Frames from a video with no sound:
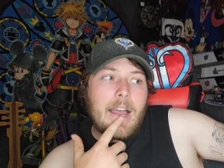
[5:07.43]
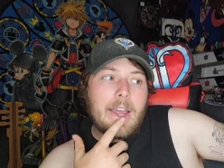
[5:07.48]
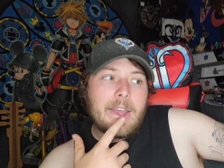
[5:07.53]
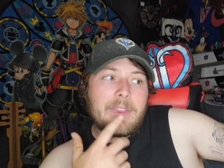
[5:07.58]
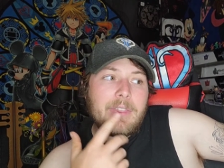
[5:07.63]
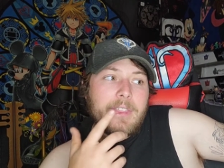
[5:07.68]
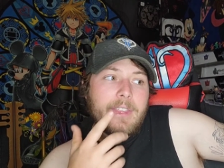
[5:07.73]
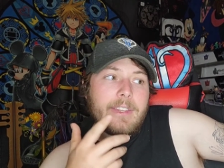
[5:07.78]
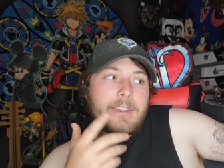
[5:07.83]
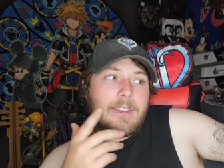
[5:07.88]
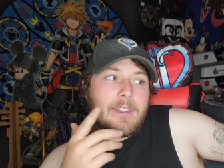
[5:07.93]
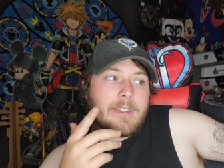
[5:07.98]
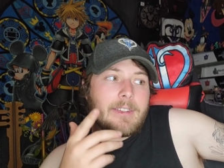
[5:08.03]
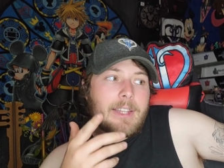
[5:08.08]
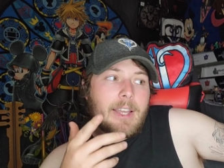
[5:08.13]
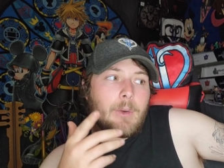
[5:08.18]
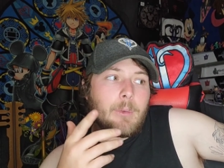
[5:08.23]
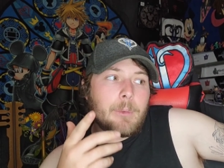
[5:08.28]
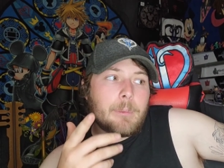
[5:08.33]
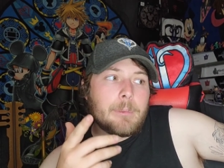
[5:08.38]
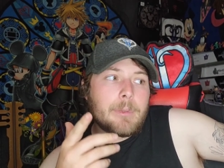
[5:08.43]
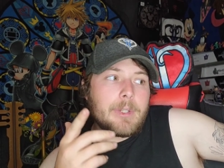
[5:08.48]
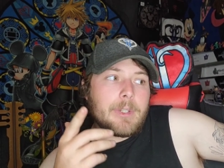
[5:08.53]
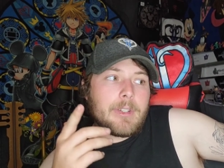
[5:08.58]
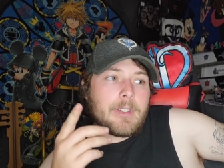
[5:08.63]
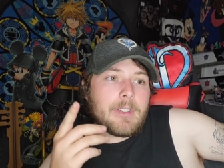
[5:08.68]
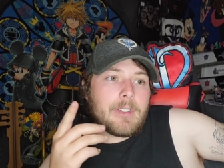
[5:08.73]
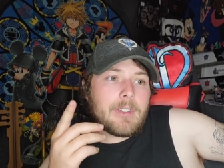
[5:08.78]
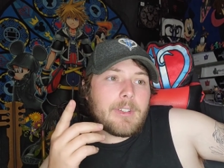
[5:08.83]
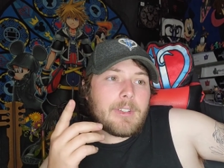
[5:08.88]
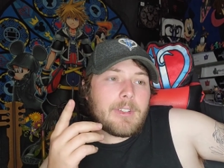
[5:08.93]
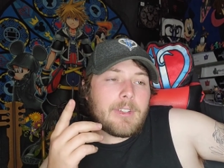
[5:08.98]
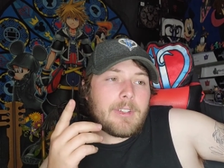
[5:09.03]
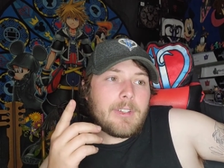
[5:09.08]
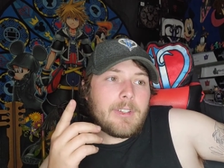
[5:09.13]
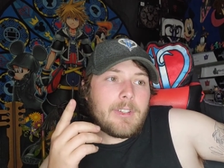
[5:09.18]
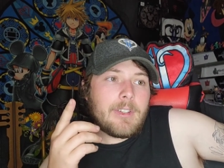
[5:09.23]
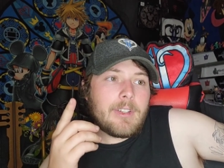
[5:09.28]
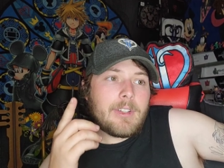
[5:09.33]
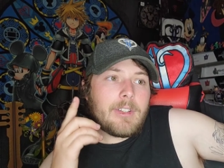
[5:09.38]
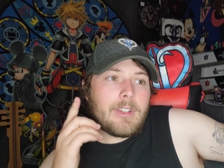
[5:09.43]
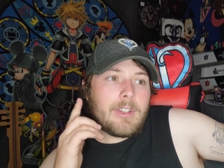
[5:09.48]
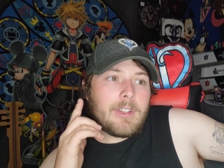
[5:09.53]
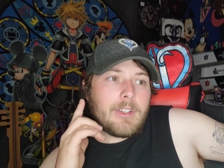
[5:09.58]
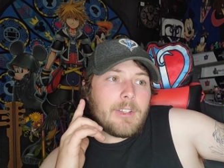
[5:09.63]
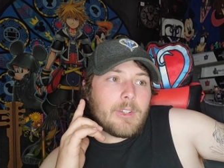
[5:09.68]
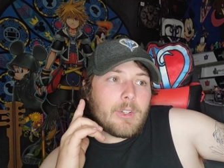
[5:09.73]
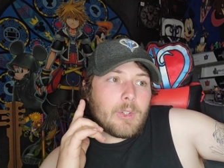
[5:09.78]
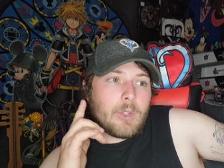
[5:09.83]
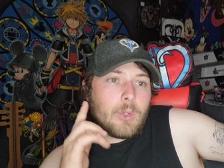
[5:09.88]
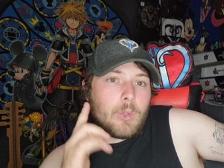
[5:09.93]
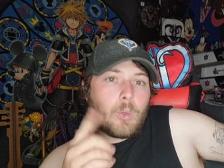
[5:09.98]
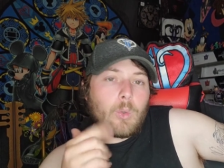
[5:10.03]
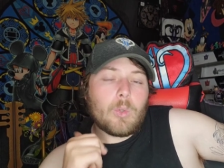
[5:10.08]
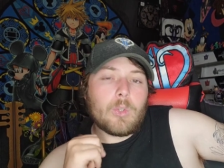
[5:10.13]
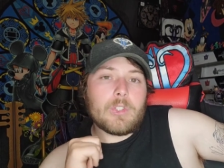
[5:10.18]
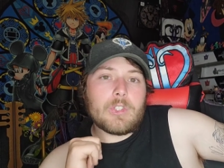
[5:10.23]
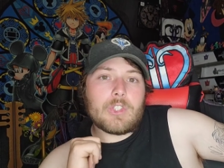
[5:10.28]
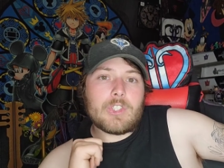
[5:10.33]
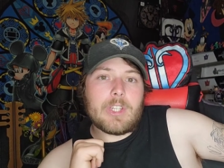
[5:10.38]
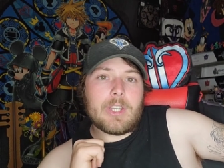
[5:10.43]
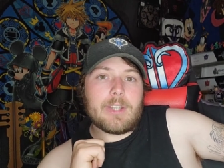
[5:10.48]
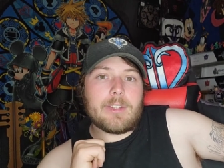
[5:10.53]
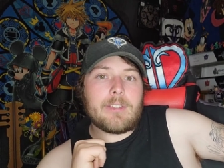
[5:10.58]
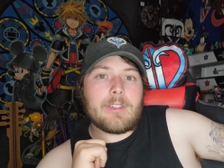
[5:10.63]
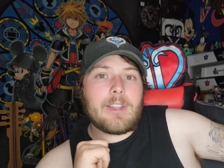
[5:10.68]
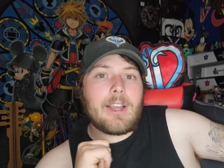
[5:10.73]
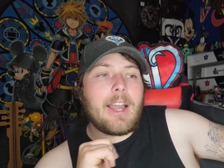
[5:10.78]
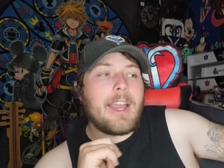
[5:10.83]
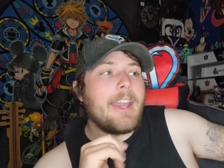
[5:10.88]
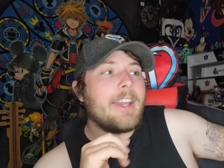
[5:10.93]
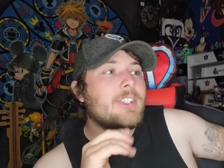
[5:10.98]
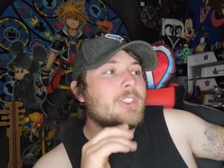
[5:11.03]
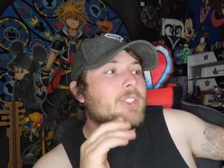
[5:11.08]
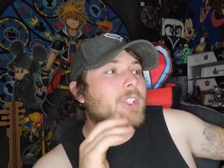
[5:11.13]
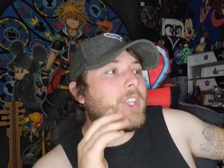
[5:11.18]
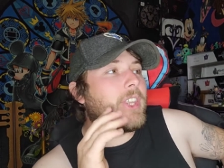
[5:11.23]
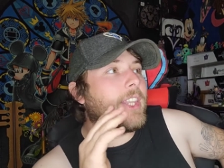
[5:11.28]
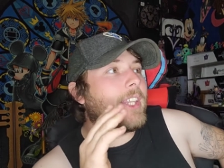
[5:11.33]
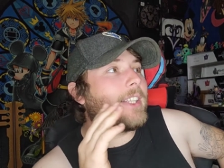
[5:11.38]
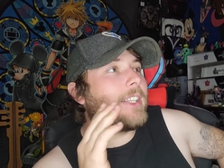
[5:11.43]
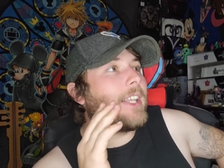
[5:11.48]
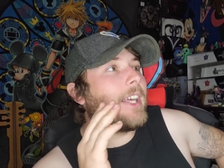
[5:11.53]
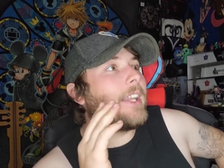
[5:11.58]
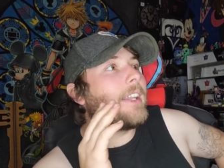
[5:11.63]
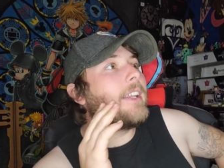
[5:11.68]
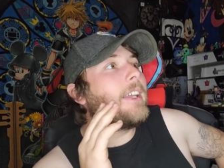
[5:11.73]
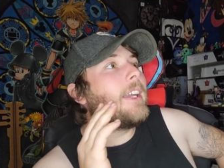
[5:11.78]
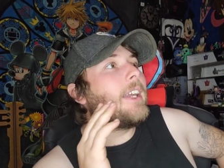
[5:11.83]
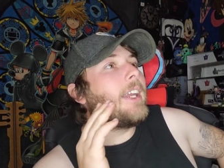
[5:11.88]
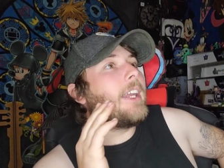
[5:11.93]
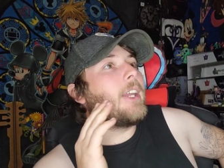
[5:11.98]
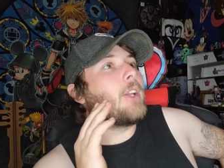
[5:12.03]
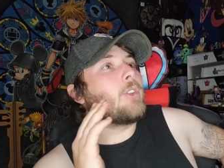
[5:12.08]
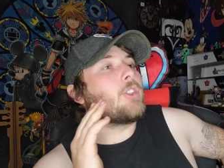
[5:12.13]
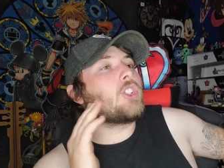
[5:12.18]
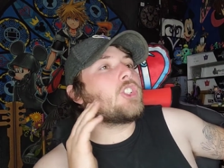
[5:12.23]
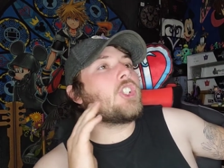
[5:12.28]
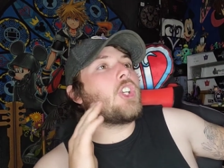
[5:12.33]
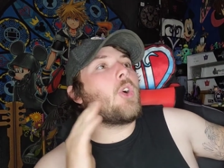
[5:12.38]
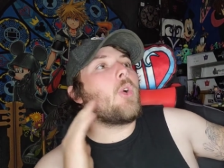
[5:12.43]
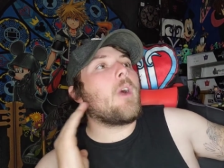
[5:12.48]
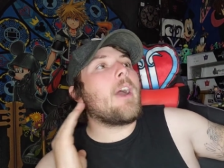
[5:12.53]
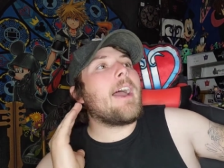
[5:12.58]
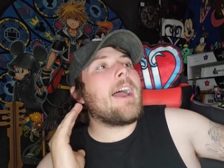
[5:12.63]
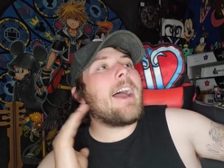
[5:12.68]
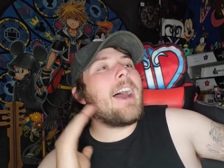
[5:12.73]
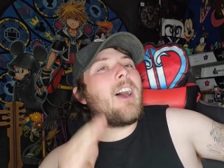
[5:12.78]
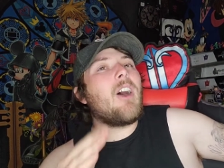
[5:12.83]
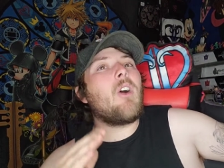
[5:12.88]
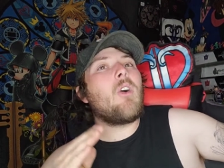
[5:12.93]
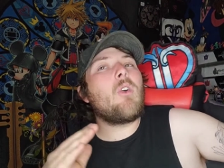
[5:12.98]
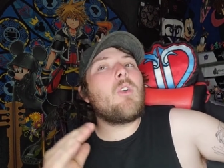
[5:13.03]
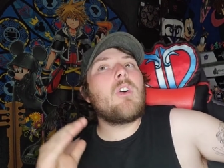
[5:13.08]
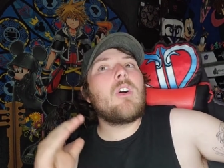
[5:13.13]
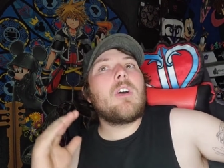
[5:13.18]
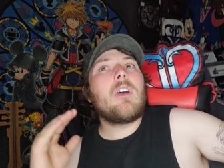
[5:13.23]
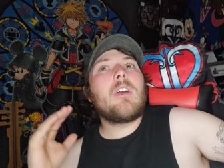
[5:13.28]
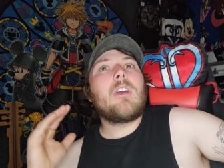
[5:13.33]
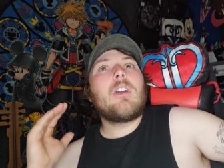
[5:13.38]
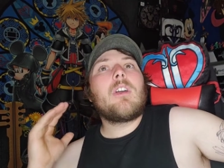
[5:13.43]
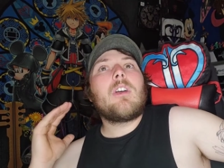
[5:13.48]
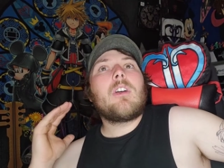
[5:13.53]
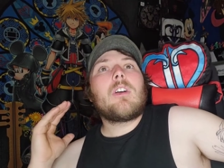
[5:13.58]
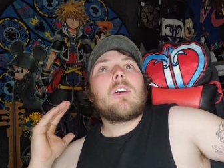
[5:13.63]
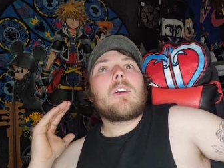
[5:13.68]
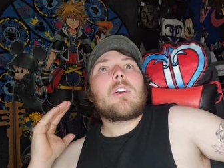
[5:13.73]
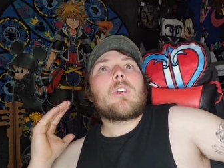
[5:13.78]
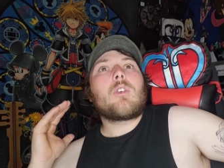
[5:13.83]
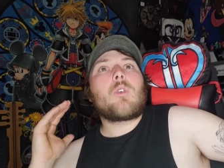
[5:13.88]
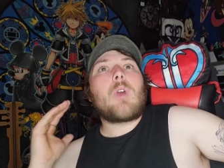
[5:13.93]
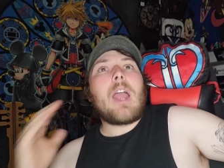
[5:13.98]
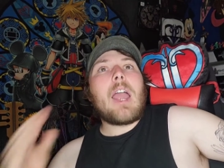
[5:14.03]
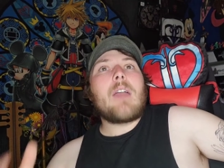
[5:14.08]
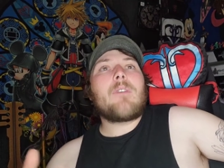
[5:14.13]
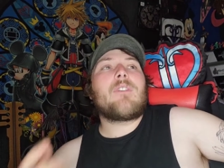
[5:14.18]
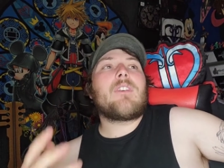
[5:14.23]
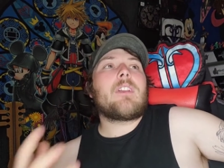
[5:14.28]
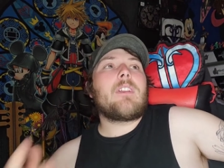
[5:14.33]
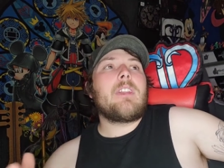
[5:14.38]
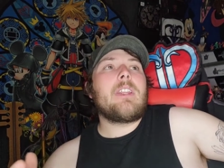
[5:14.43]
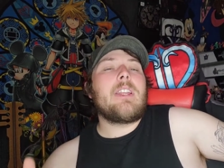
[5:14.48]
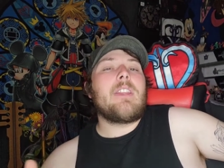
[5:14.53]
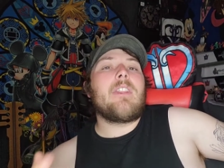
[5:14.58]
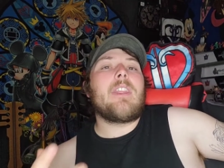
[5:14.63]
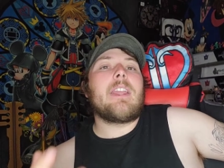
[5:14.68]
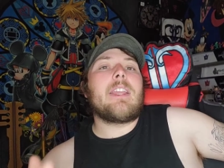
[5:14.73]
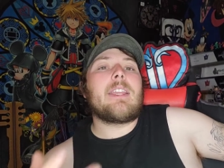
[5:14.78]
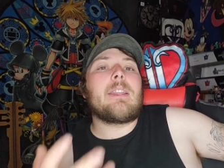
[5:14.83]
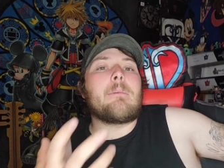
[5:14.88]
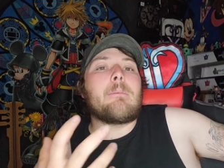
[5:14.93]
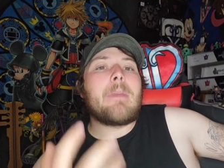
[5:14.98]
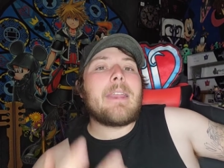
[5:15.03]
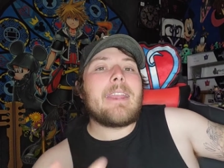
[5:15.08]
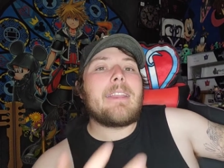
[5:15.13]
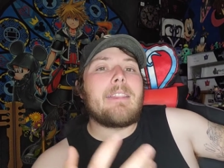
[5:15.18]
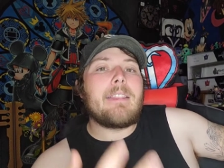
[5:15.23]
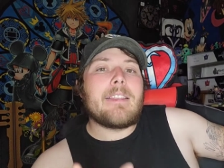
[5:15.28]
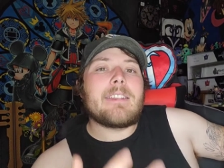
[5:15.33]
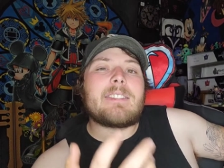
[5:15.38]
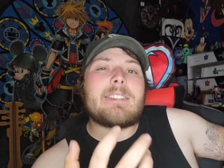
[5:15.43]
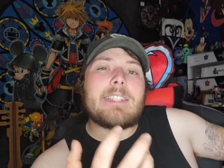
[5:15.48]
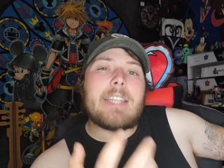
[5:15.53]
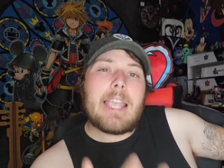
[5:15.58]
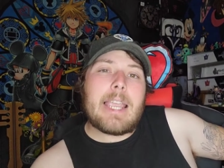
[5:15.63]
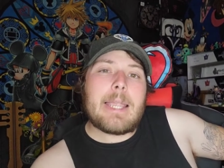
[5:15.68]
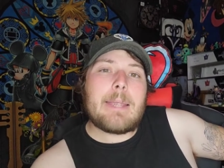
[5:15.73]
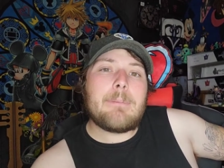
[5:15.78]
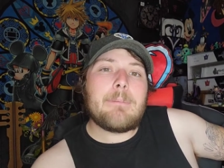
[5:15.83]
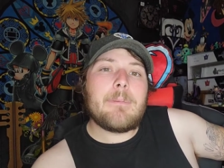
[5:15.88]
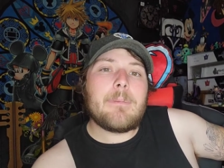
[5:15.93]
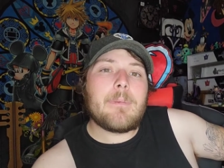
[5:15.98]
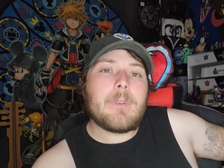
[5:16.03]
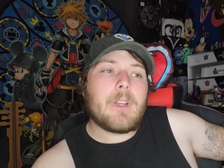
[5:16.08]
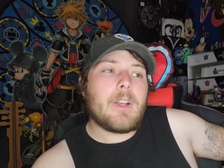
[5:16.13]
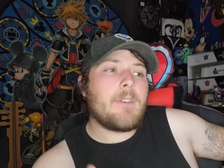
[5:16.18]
I think that that would be cool as shit. I actually think that it'll show how graphically they can make this game.